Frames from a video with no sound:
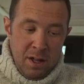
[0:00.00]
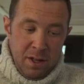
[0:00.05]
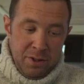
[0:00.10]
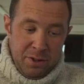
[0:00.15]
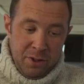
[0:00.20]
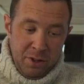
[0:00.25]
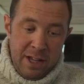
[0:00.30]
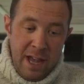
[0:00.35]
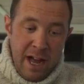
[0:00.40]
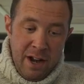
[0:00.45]

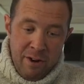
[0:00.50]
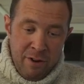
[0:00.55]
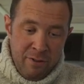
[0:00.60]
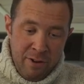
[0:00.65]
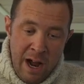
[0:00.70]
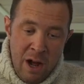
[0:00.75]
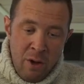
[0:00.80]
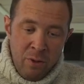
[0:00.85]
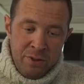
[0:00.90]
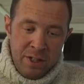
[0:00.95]
to carry
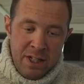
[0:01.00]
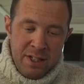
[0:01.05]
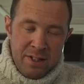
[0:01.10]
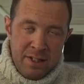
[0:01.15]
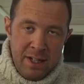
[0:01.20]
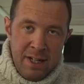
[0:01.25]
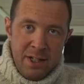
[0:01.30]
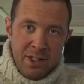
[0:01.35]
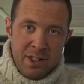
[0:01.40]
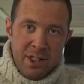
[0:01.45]
around
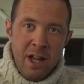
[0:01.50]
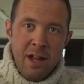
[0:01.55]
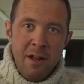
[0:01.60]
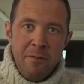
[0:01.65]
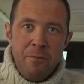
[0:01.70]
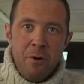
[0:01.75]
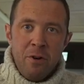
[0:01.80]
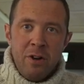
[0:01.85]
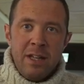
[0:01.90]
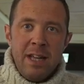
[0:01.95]
this lens?
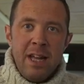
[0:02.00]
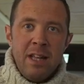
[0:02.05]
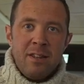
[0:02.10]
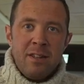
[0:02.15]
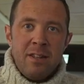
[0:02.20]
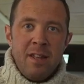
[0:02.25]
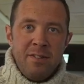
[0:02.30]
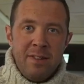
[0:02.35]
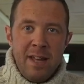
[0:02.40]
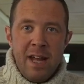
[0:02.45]

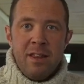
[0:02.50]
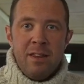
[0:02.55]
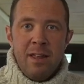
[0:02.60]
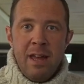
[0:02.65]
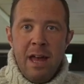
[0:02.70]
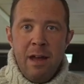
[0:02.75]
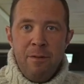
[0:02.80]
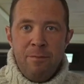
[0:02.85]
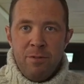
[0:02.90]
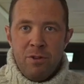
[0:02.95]
Forget that
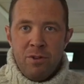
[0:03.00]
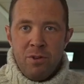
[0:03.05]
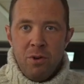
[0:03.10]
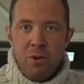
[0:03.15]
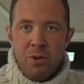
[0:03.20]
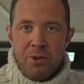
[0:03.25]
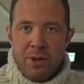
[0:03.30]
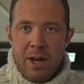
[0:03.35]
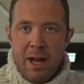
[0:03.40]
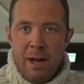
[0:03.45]

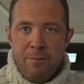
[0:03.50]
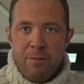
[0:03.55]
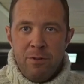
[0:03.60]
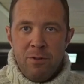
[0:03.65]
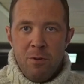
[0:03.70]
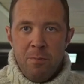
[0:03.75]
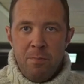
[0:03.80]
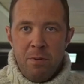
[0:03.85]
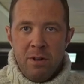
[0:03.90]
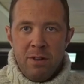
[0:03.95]
f2 to
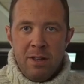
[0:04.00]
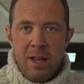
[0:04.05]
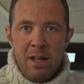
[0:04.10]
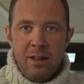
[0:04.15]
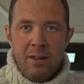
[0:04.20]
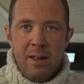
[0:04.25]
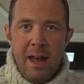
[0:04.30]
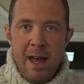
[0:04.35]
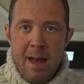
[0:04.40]
f2.8